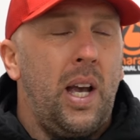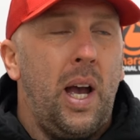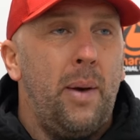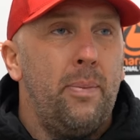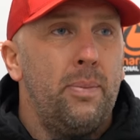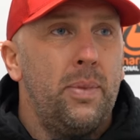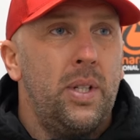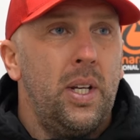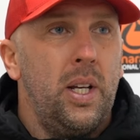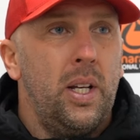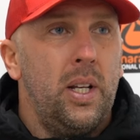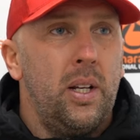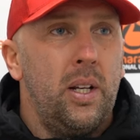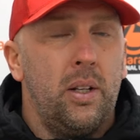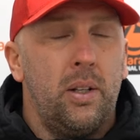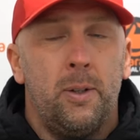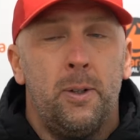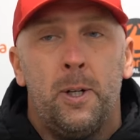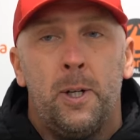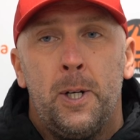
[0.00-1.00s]
camped in
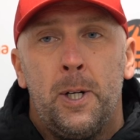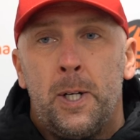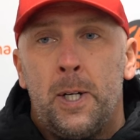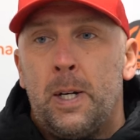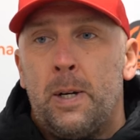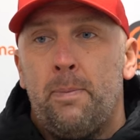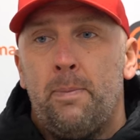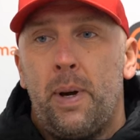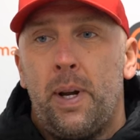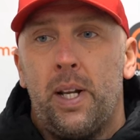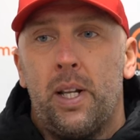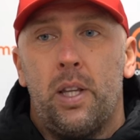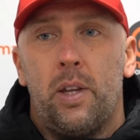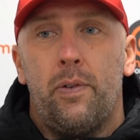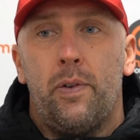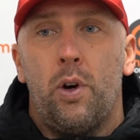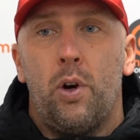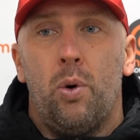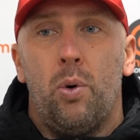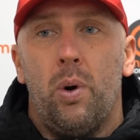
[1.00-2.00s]
and made it
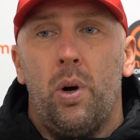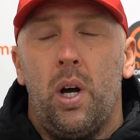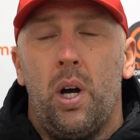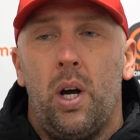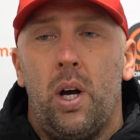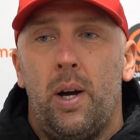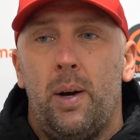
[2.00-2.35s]
difficult.